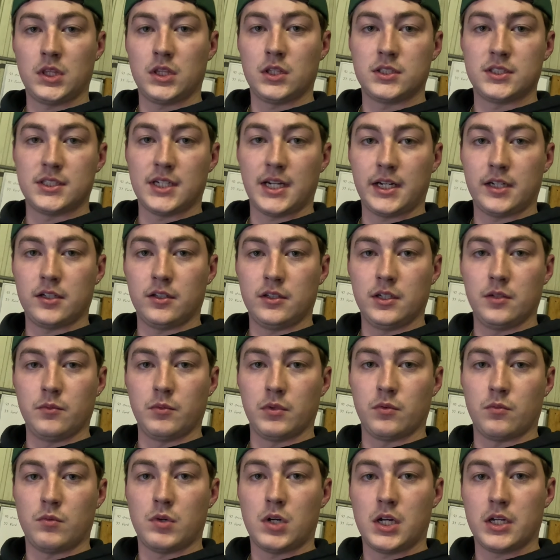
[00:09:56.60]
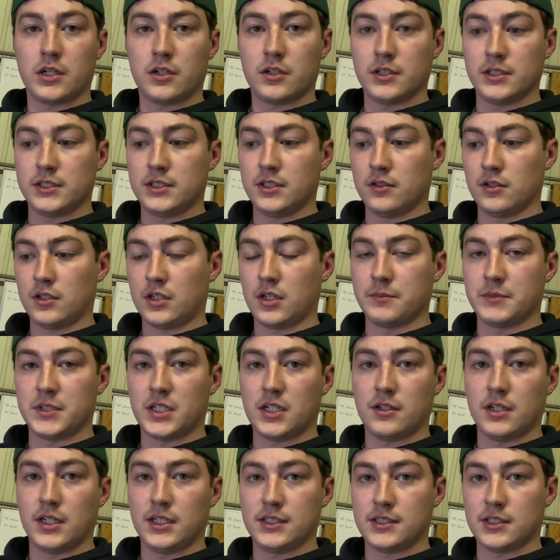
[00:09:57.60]
cycle it with water until it comes
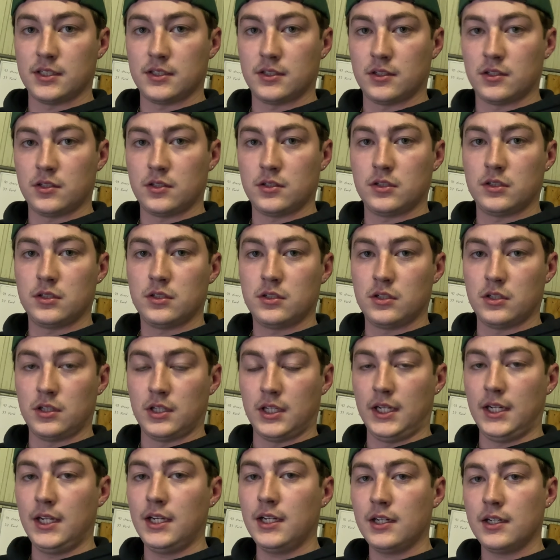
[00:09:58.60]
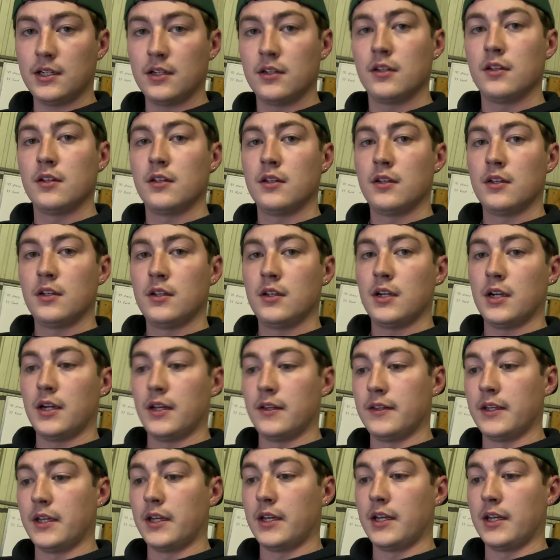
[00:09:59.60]
out nice and clean.
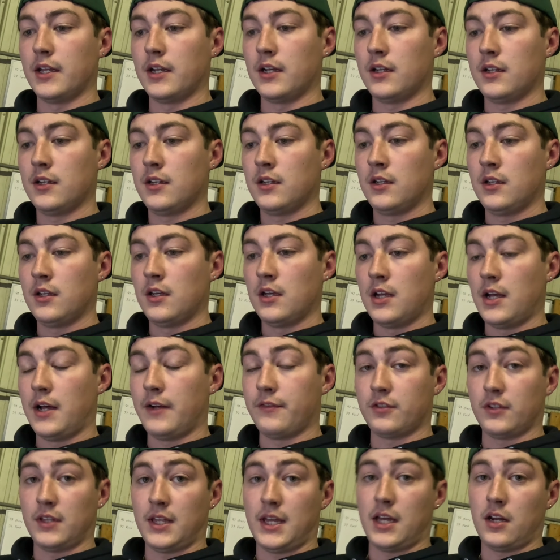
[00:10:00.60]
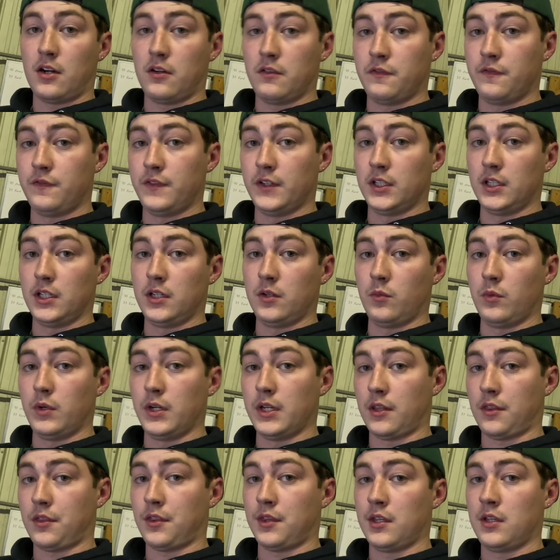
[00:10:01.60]
And then after that, I'll fill it
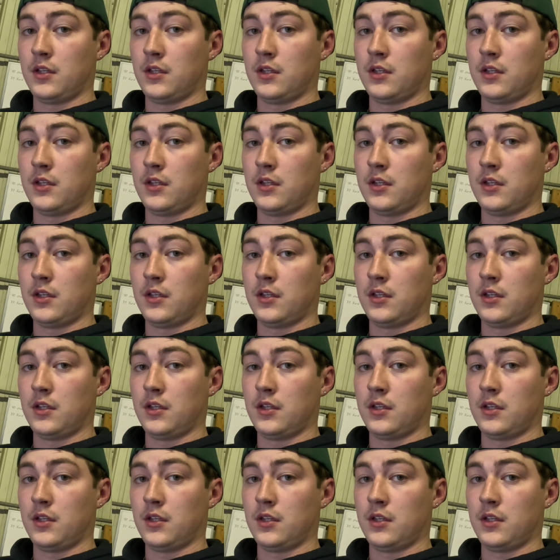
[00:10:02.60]
with